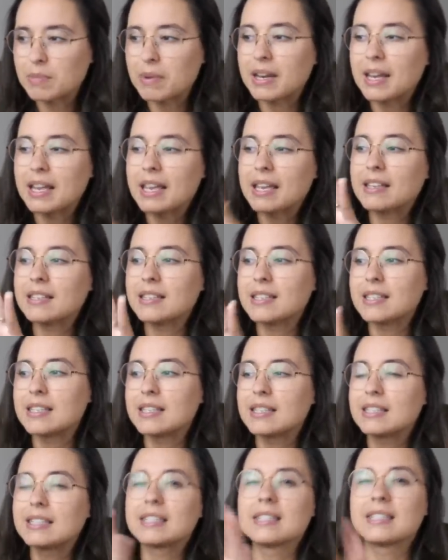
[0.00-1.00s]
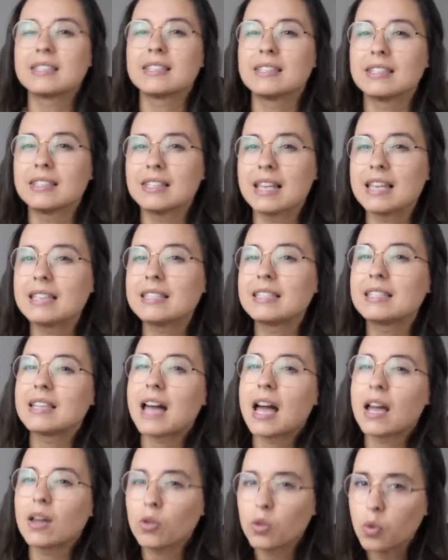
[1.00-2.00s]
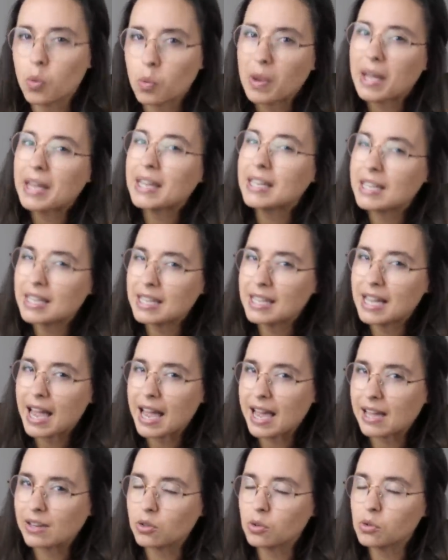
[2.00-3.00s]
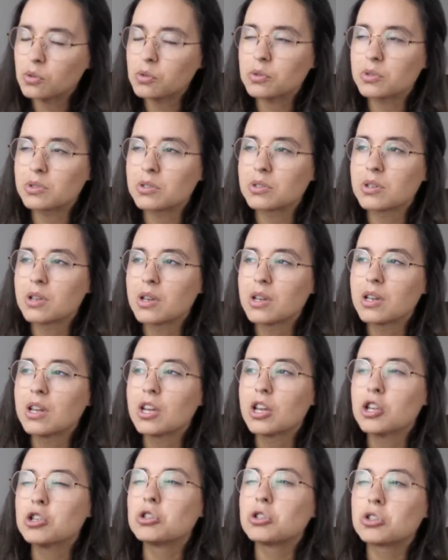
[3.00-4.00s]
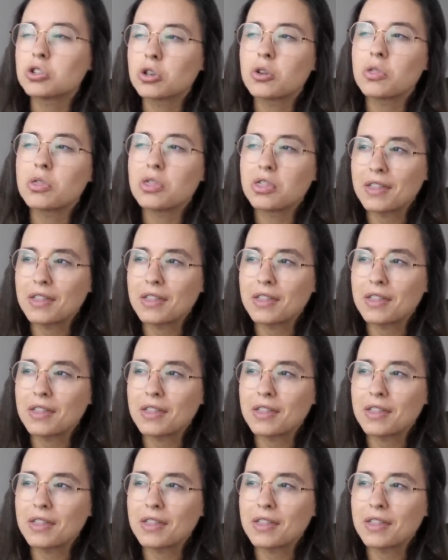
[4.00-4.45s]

but his his style, the way he handles certain